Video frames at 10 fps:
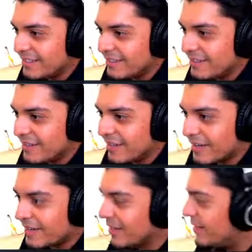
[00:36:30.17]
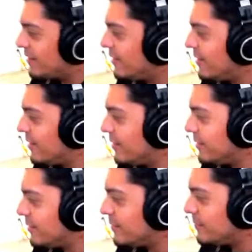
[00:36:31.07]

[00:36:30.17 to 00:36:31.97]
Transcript: Okay. So